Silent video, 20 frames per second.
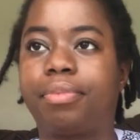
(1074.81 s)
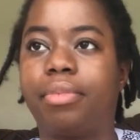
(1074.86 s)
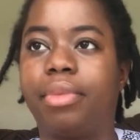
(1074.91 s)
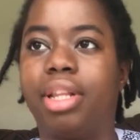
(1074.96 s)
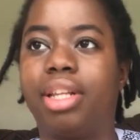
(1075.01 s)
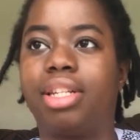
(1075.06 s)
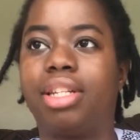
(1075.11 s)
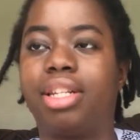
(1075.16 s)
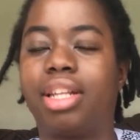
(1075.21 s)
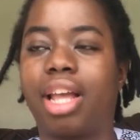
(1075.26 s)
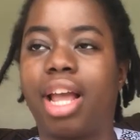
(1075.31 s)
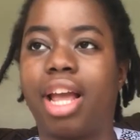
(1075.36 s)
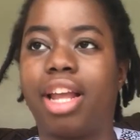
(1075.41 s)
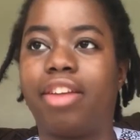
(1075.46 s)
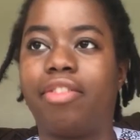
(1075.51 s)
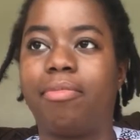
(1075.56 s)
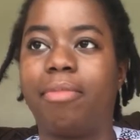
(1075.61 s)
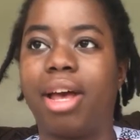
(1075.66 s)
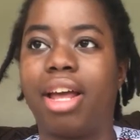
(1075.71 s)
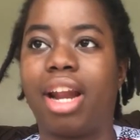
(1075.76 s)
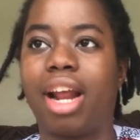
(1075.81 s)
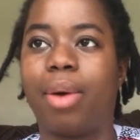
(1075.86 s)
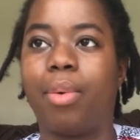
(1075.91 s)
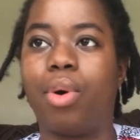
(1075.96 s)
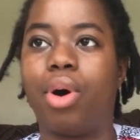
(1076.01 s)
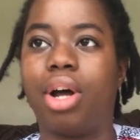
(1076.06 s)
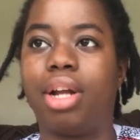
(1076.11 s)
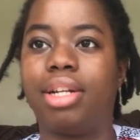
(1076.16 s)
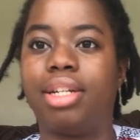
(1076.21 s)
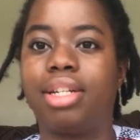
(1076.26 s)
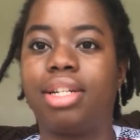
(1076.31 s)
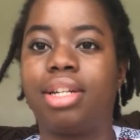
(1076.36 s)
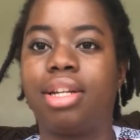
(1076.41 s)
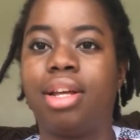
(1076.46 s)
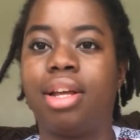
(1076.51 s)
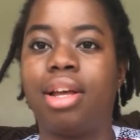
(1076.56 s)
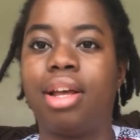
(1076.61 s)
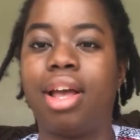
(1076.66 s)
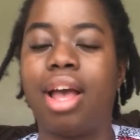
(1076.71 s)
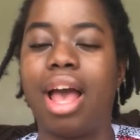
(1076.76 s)
This is the kind of man I want.
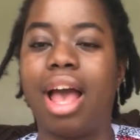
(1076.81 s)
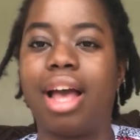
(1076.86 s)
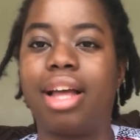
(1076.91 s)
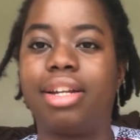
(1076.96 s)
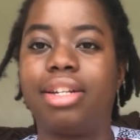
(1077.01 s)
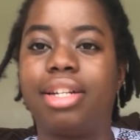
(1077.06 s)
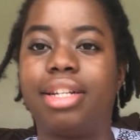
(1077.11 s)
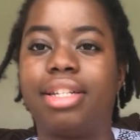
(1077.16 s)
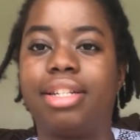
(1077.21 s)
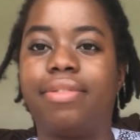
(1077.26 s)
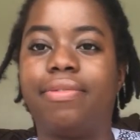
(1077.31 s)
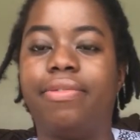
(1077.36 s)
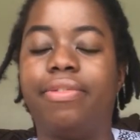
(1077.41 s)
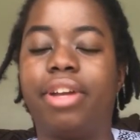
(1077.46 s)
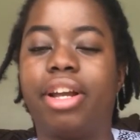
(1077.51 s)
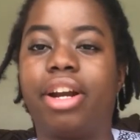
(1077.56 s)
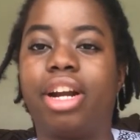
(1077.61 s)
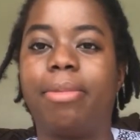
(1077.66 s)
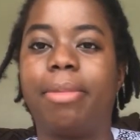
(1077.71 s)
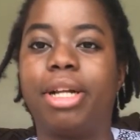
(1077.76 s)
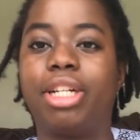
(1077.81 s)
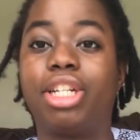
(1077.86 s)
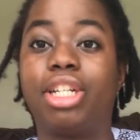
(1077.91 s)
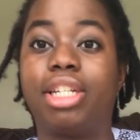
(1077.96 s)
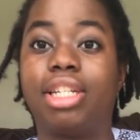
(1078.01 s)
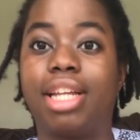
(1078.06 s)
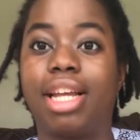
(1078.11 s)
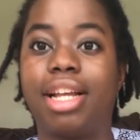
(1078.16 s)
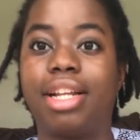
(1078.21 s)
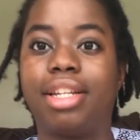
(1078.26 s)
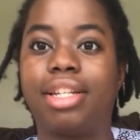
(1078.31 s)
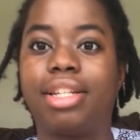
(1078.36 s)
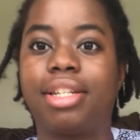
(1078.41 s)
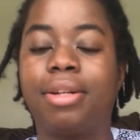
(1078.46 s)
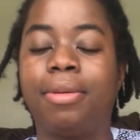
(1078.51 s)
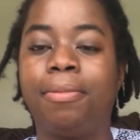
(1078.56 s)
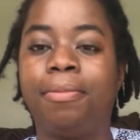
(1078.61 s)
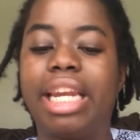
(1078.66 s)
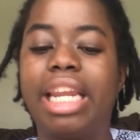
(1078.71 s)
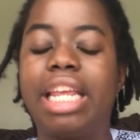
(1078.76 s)
And it's very much intense.
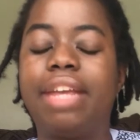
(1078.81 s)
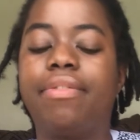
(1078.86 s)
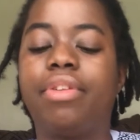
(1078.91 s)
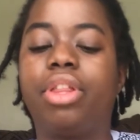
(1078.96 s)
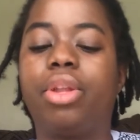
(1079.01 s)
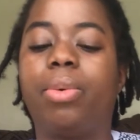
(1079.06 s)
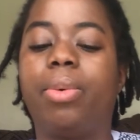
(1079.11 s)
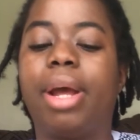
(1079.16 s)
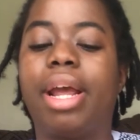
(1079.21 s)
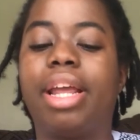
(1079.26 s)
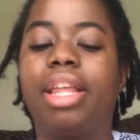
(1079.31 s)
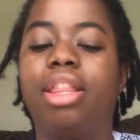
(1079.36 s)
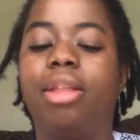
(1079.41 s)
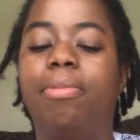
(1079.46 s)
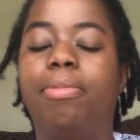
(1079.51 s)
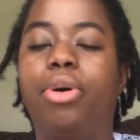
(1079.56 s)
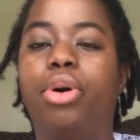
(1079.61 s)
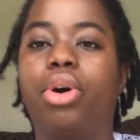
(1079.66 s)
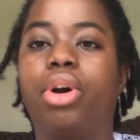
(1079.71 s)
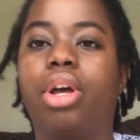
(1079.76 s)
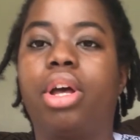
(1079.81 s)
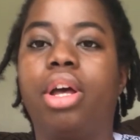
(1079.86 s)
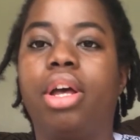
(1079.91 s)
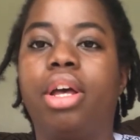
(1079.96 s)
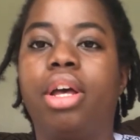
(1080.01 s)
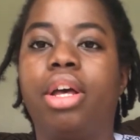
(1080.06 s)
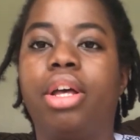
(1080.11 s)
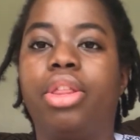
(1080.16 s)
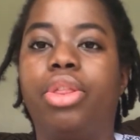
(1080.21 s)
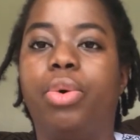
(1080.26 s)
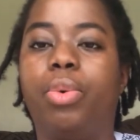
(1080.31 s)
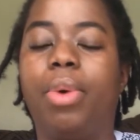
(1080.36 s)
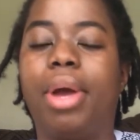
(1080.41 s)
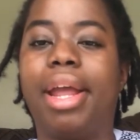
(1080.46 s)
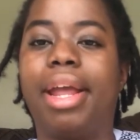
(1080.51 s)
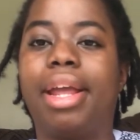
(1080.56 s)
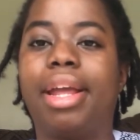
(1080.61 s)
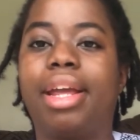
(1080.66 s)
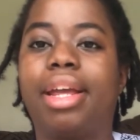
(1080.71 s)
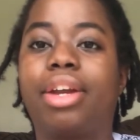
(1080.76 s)
And even the way in the book, the
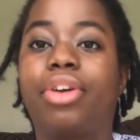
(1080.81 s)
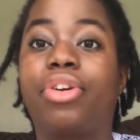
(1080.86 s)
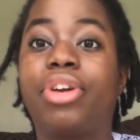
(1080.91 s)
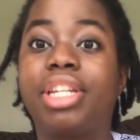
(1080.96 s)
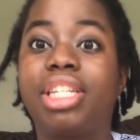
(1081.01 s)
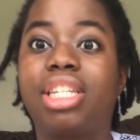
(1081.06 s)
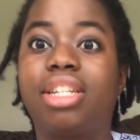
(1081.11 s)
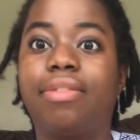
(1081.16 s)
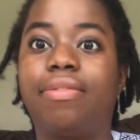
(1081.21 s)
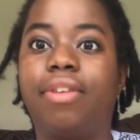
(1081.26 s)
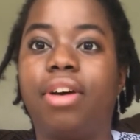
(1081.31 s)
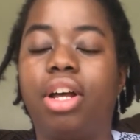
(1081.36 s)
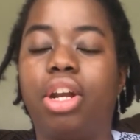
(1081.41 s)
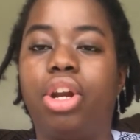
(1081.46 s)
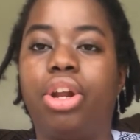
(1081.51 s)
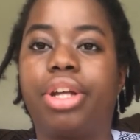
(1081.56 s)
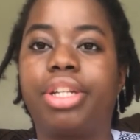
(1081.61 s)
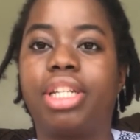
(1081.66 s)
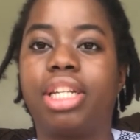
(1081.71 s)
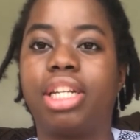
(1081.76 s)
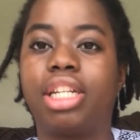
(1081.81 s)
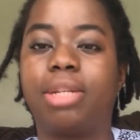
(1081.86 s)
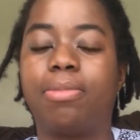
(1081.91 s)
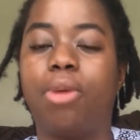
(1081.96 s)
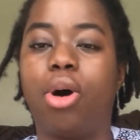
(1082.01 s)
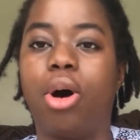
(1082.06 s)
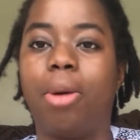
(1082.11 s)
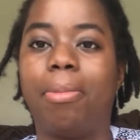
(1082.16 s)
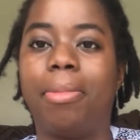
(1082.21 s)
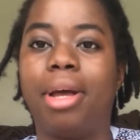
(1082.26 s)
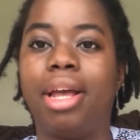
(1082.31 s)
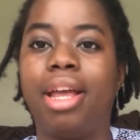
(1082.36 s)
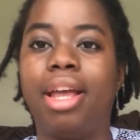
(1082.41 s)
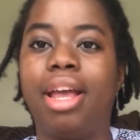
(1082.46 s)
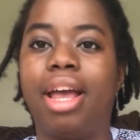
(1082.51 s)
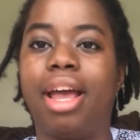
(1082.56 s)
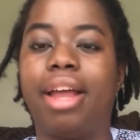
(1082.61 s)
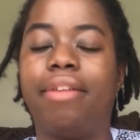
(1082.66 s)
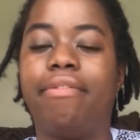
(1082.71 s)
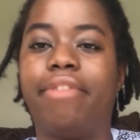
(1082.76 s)
way Christopher looks at his mom
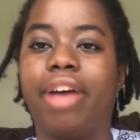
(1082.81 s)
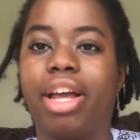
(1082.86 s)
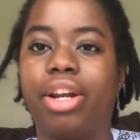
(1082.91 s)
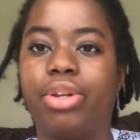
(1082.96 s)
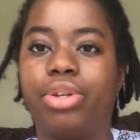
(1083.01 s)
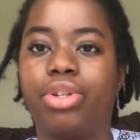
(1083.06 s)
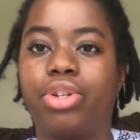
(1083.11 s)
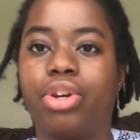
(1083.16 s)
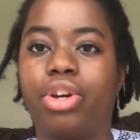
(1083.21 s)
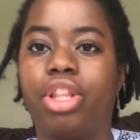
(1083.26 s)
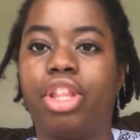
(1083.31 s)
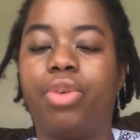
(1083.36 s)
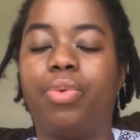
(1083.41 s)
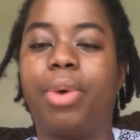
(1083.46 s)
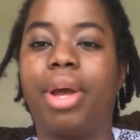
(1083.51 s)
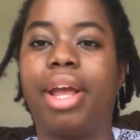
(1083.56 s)
and values her and the